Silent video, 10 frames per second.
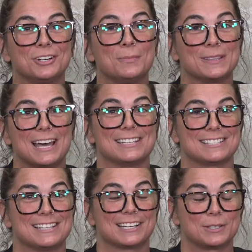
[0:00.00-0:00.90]
but that is
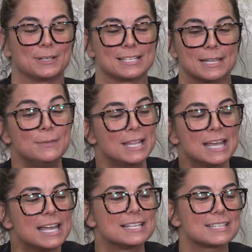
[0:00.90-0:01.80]
exactly what I said.
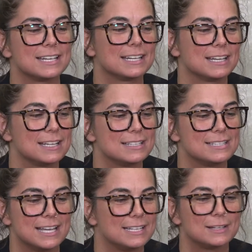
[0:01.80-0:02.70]
And he's like, Danny,